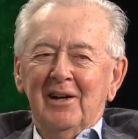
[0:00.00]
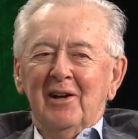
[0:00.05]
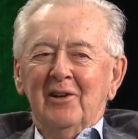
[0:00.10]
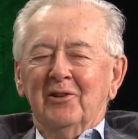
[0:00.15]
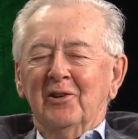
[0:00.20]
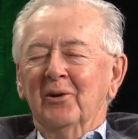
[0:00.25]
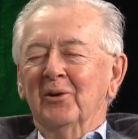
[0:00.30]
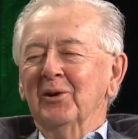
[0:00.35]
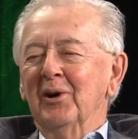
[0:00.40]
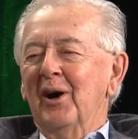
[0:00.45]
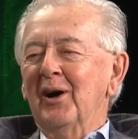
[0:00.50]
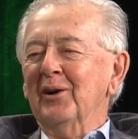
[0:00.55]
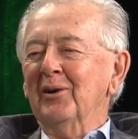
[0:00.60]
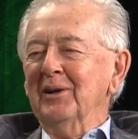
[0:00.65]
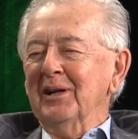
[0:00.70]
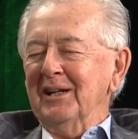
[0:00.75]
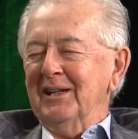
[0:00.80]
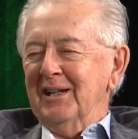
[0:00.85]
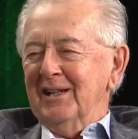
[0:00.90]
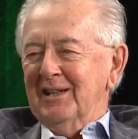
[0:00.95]
So not
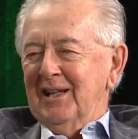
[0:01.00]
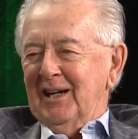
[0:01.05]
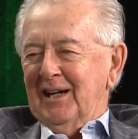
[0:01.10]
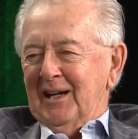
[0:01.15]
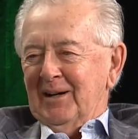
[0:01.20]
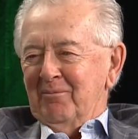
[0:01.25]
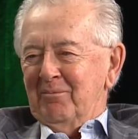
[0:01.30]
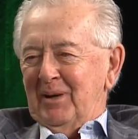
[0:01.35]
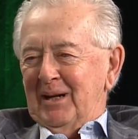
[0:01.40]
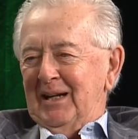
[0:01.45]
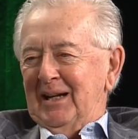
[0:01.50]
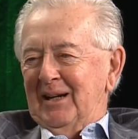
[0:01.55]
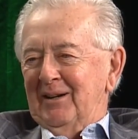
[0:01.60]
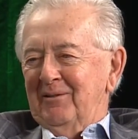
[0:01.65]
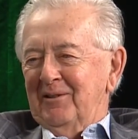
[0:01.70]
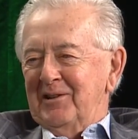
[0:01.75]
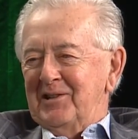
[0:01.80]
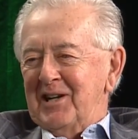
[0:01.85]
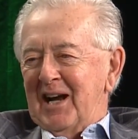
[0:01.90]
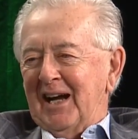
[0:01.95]
only did they completely
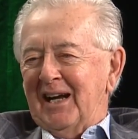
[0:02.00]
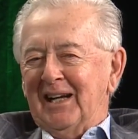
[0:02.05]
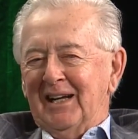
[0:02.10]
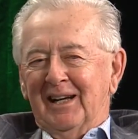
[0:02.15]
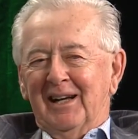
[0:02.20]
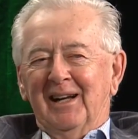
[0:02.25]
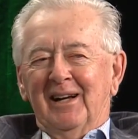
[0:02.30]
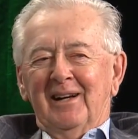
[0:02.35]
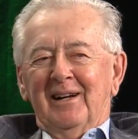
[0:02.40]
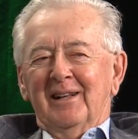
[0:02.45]
reject it,